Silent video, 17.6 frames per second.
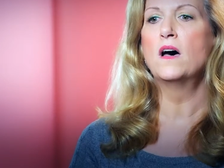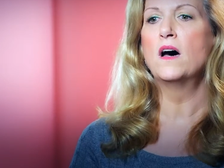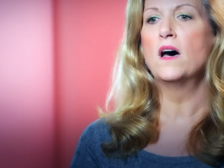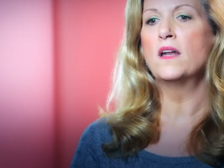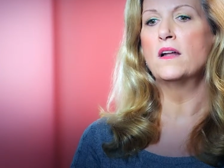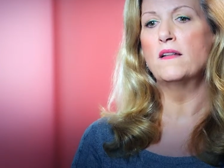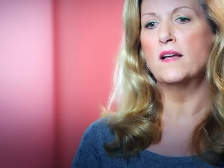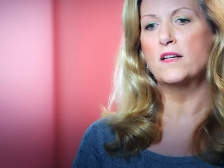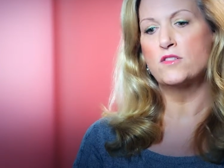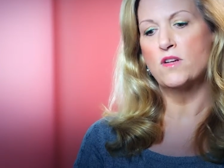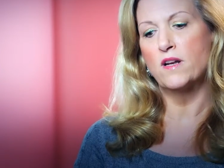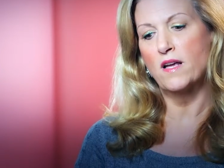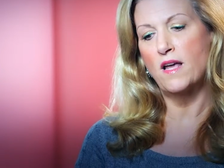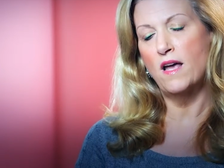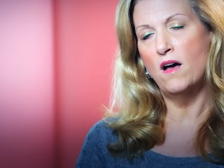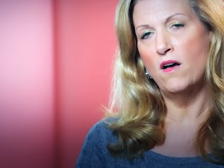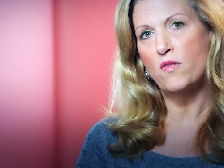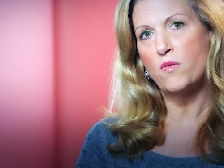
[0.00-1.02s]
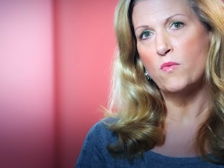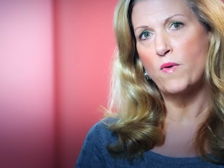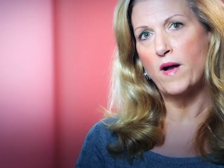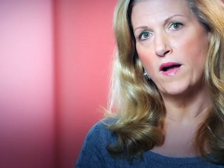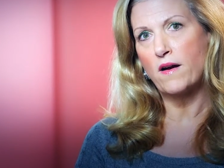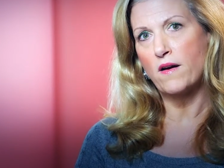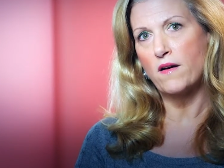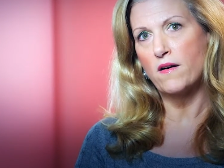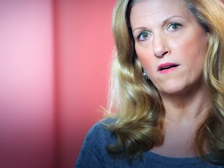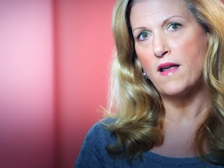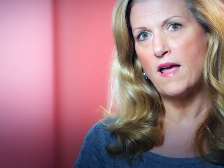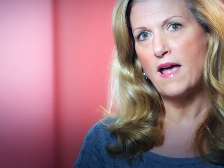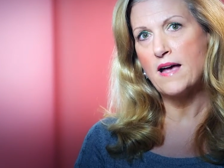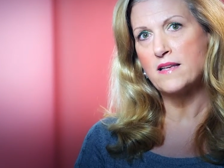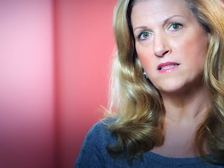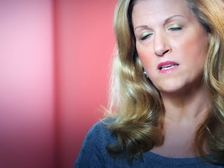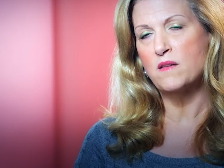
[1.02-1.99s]
an electronic health record
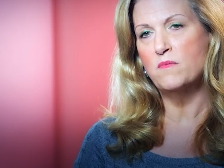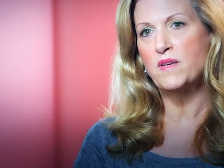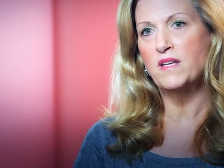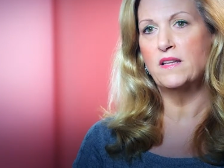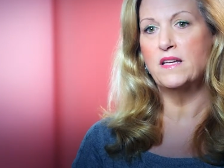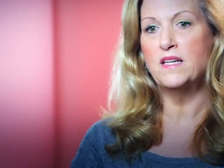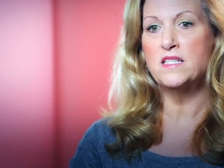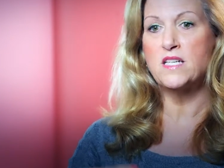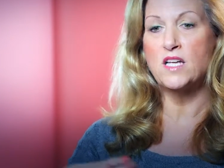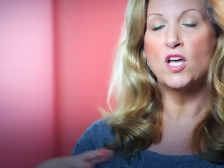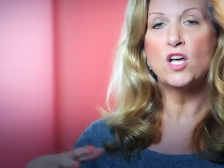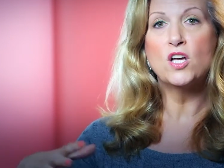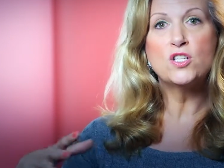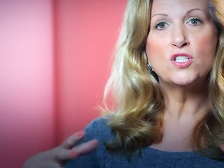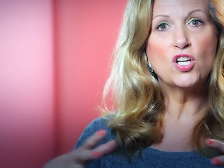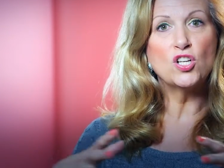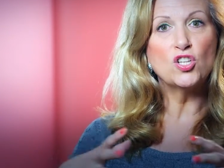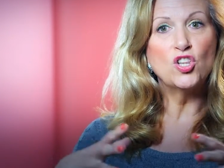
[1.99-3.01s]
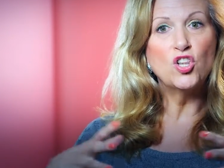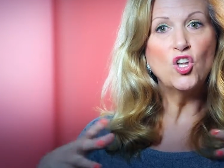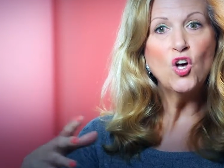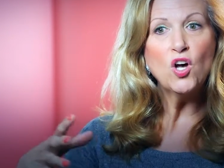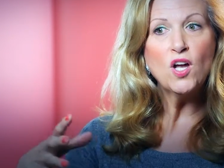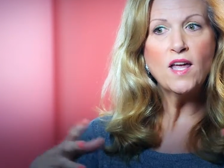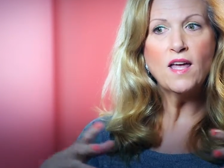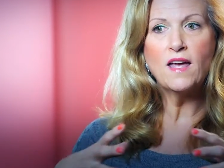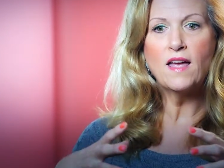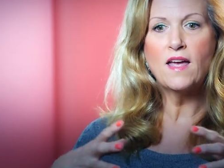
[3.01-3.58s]
has the ability to, to look